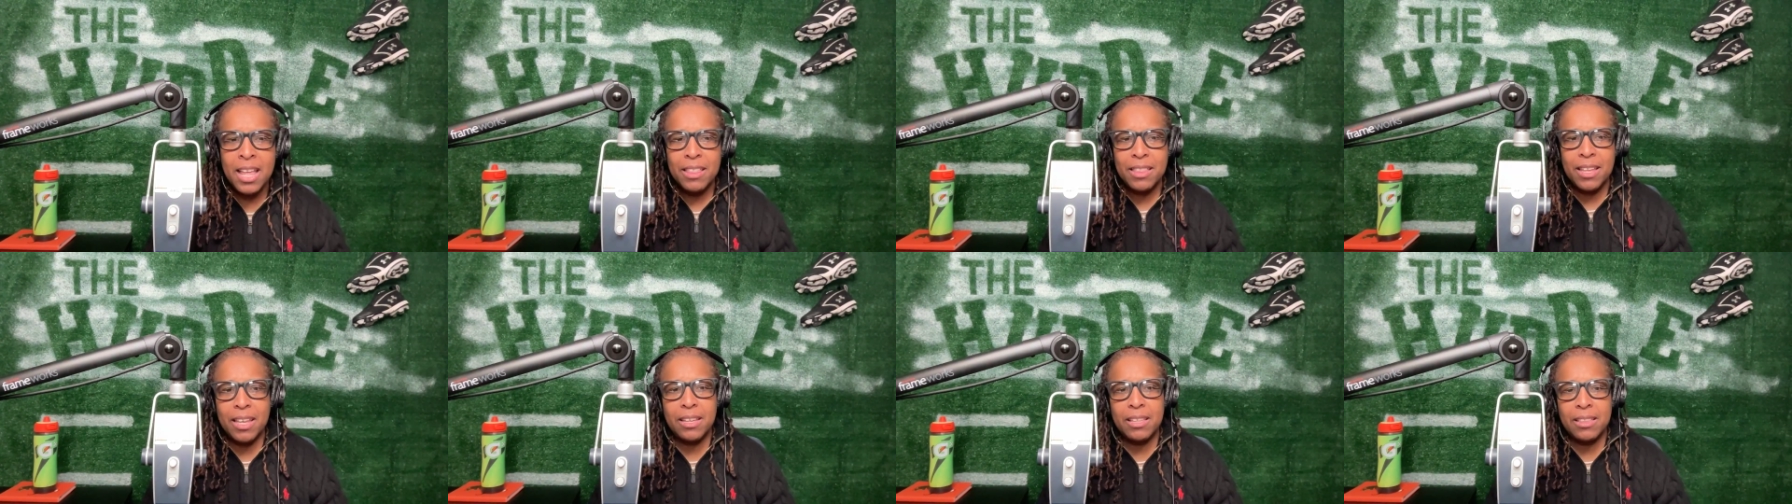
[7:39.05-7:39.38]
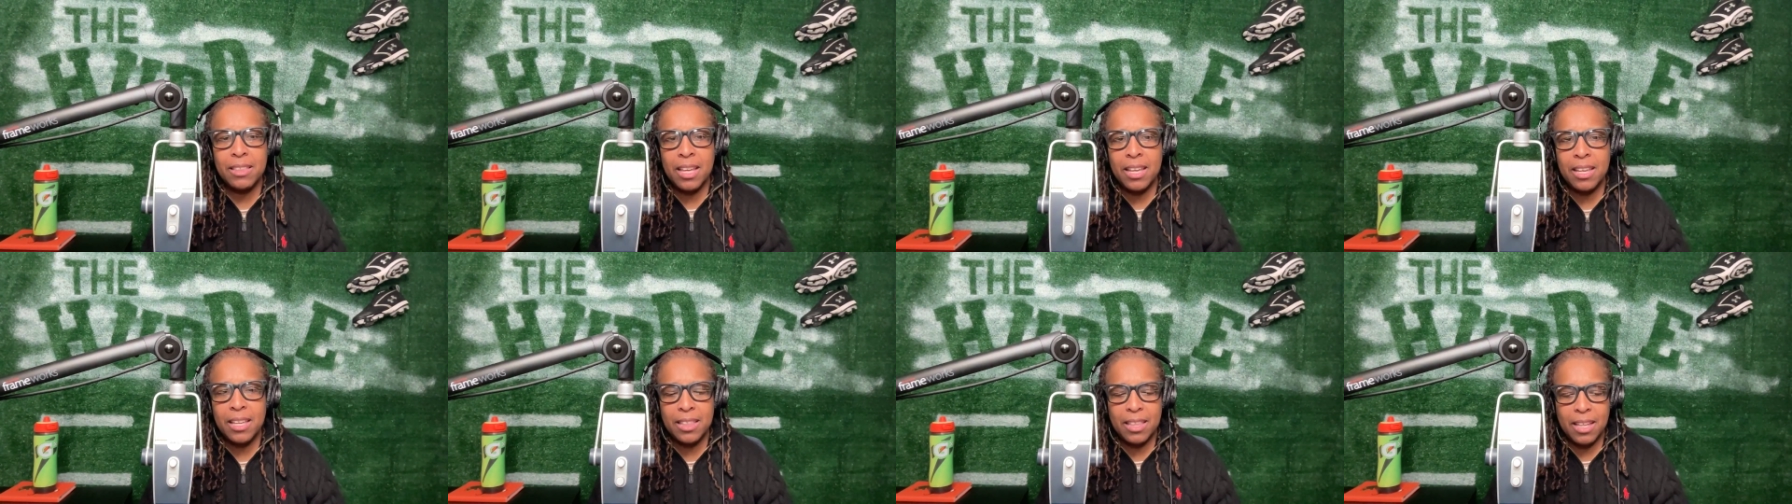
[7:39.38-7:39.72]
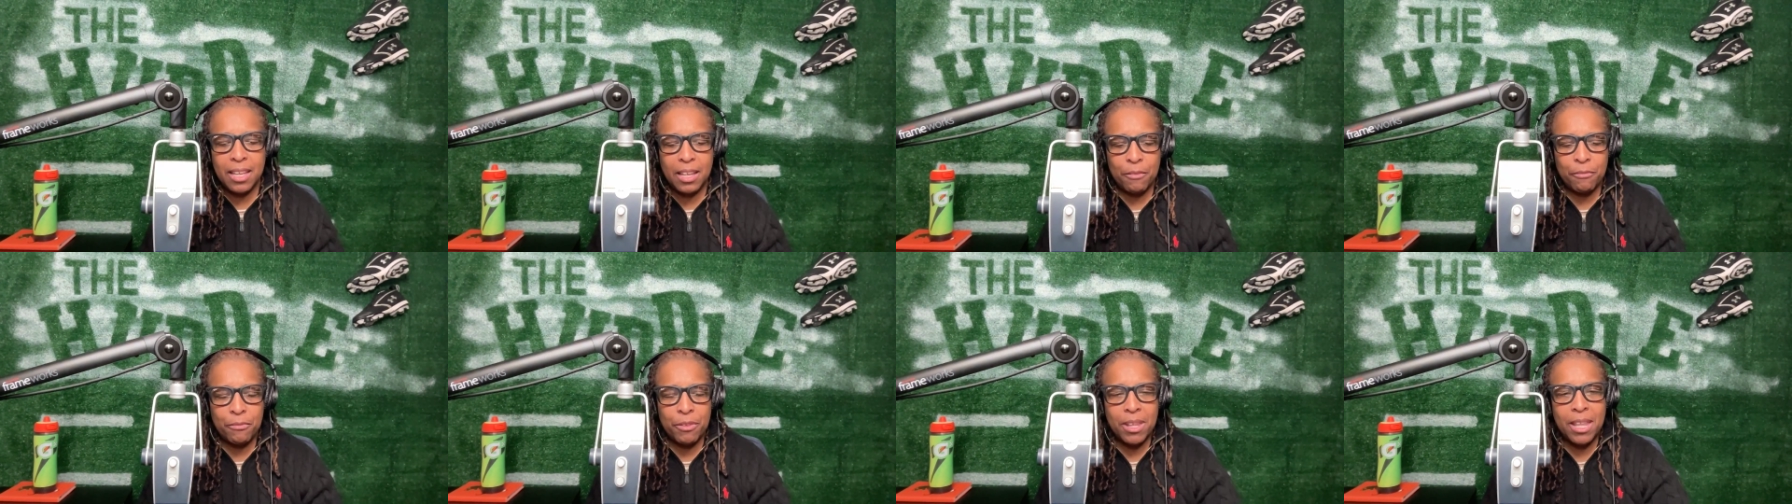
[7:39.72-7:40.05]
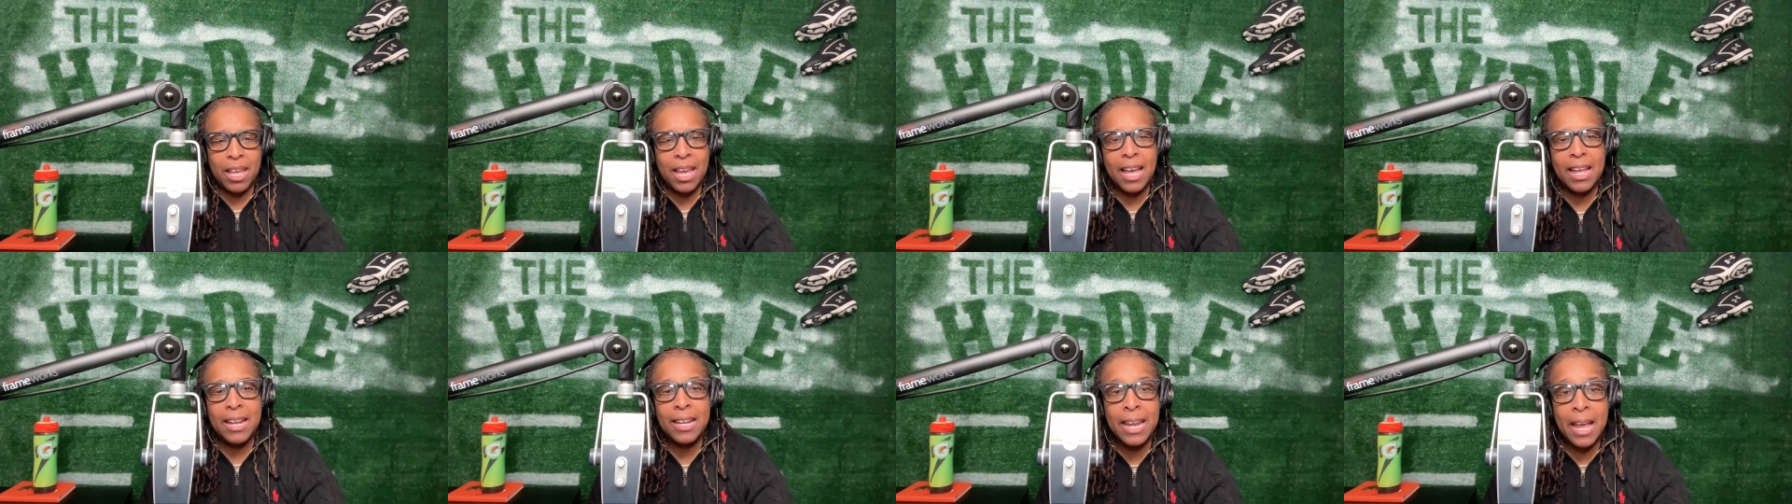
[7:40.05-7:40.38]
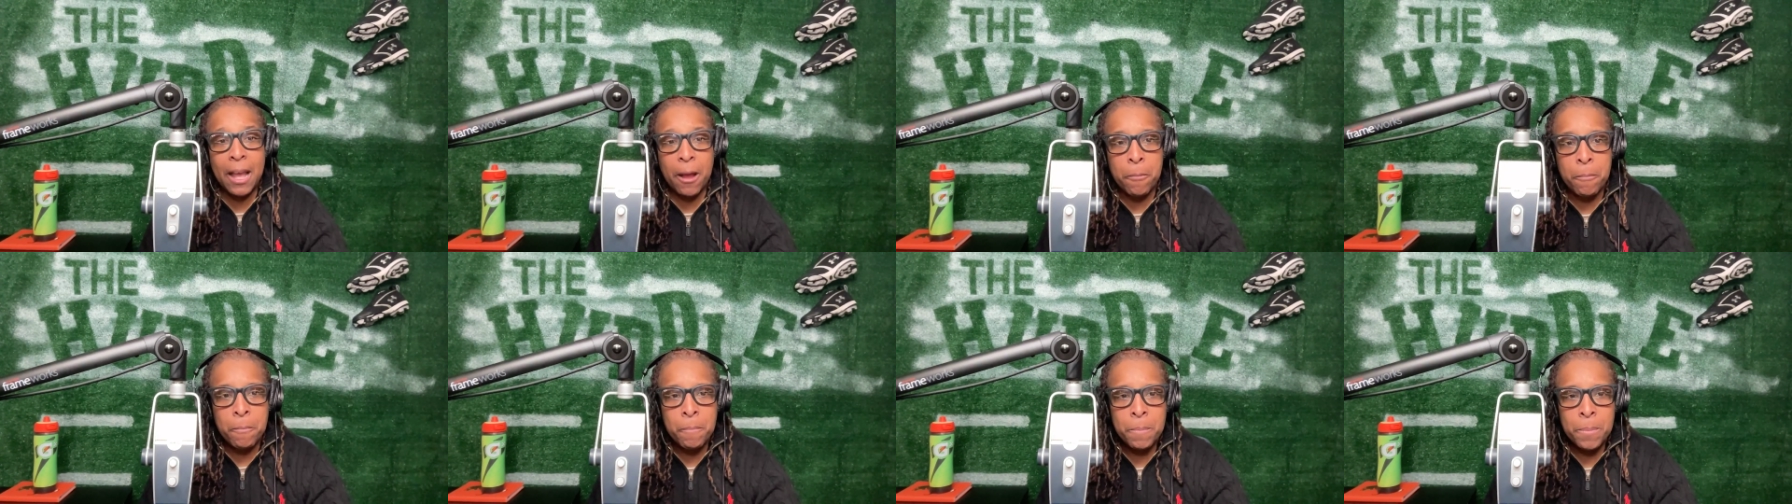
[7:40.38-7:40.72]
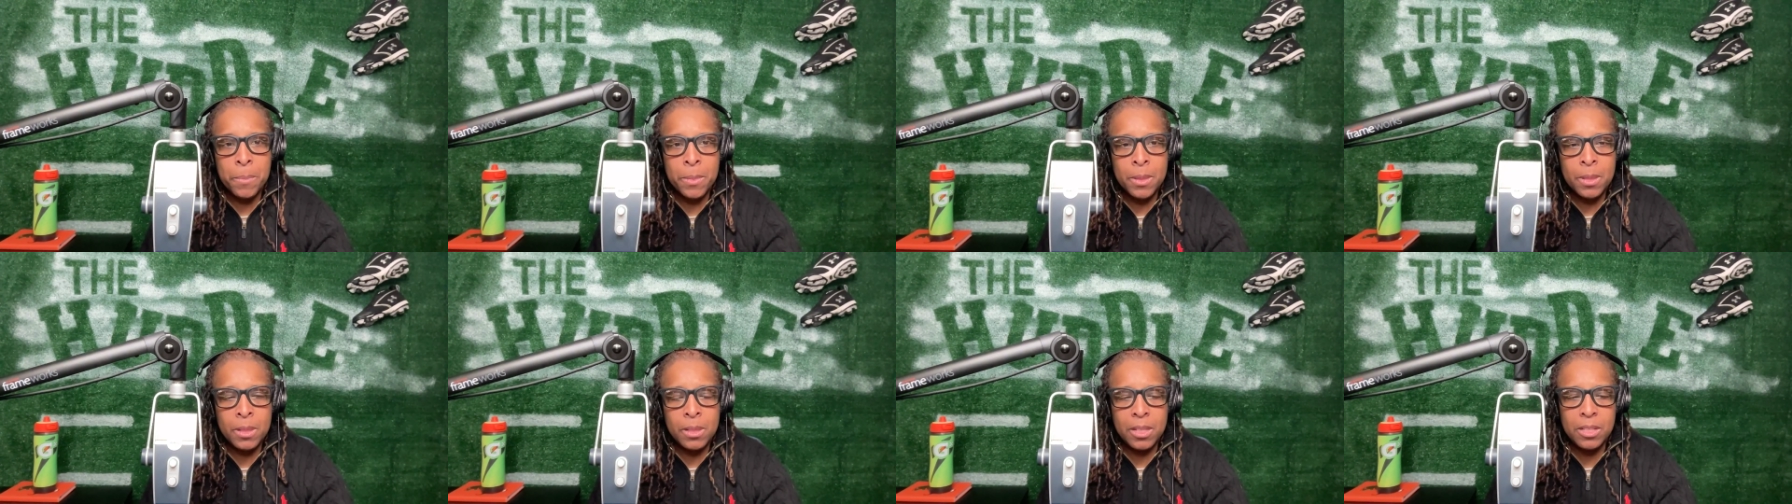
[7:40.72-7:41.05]
Thank you for that. Now,
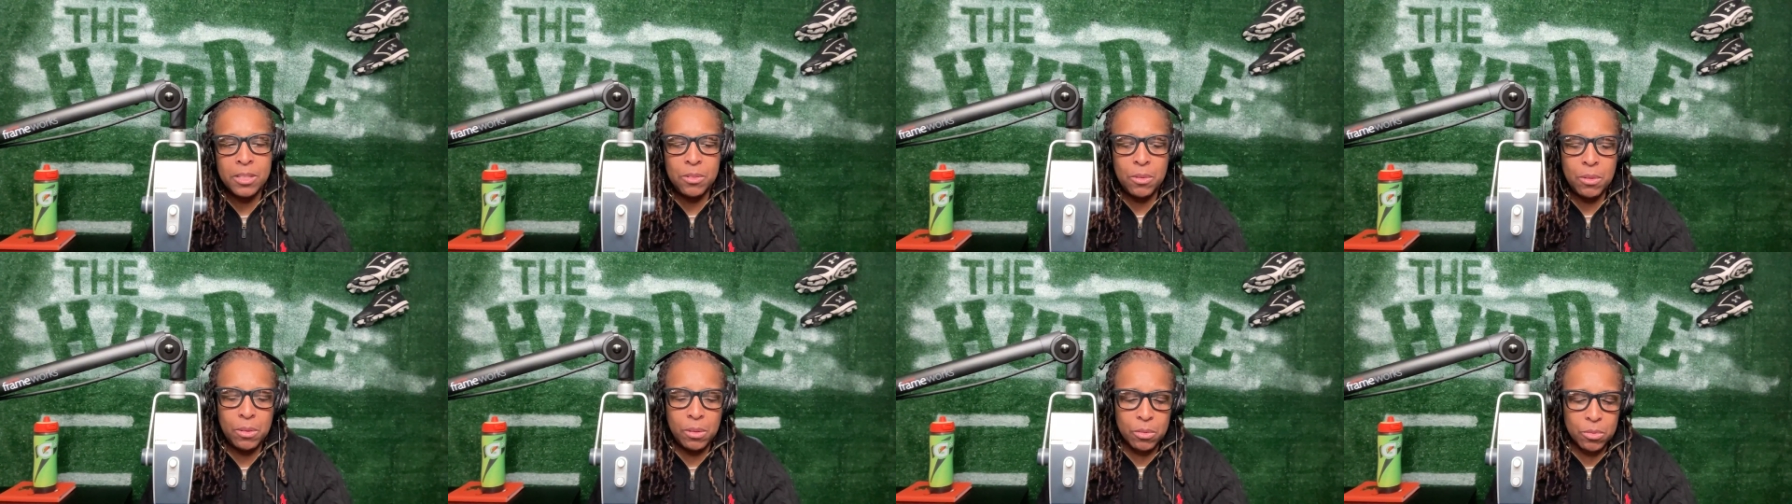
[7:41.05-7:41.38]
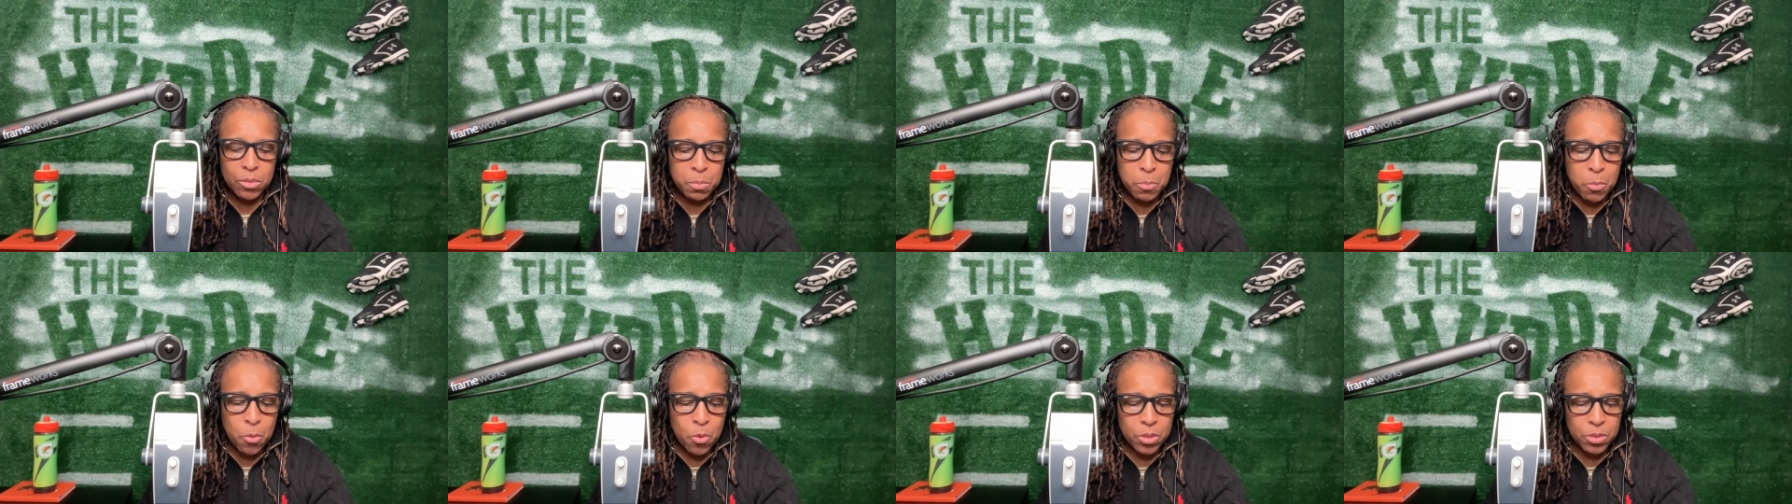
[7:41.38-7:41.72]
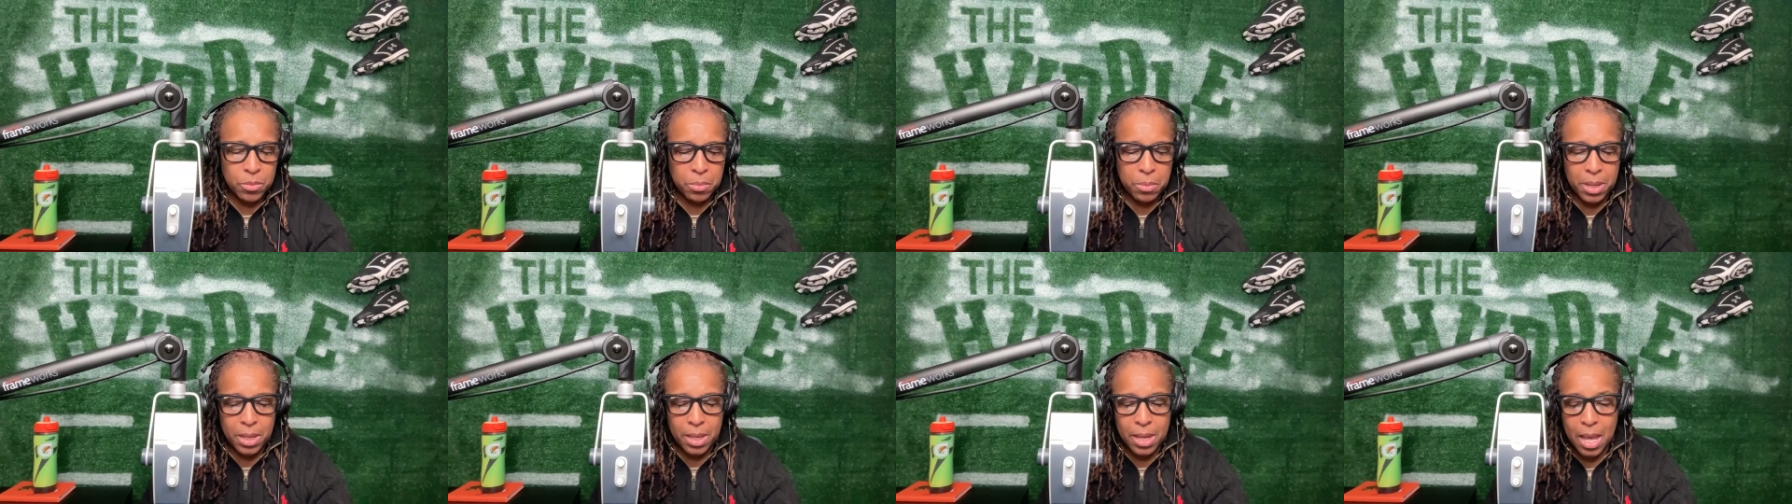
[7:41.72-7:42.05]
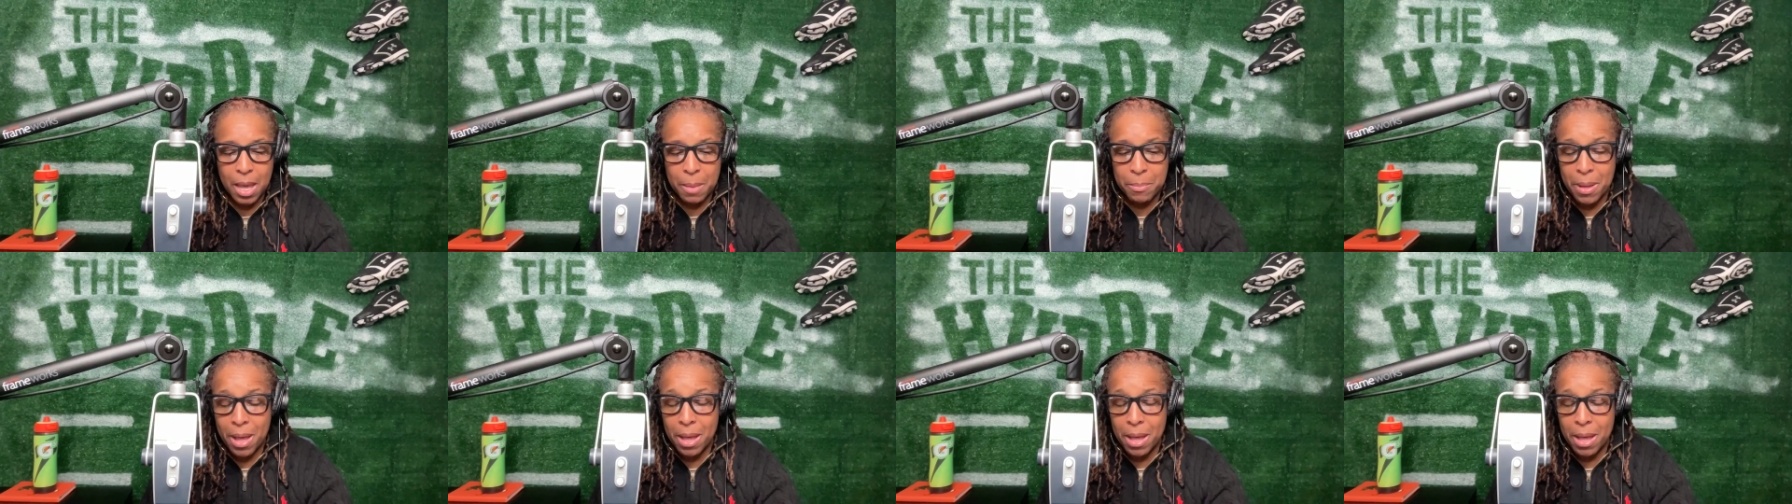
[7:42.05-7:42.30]
let's do a little sports recap.